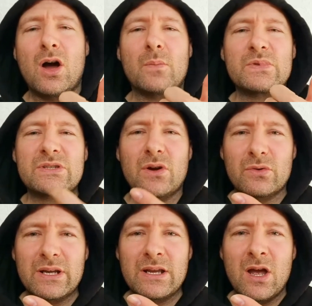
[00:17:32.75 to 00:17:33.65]
I'm
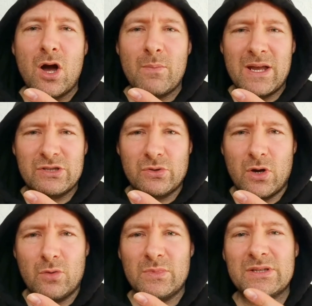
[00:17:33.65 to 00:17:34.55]
sorry I made you
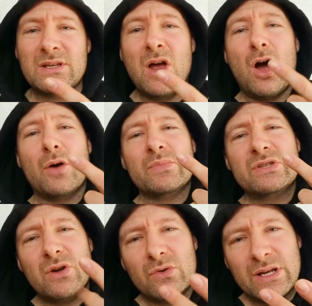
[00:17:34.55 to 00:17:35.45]
homeless. I'm
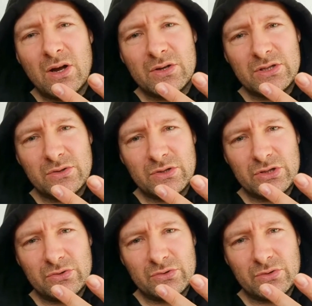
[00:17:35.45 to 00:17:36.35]
sorry I took the
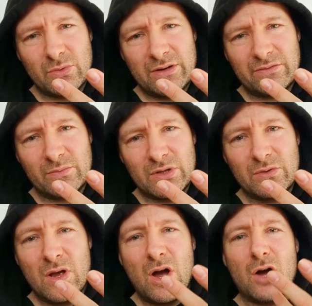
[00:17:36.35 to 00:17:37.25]
children away from you.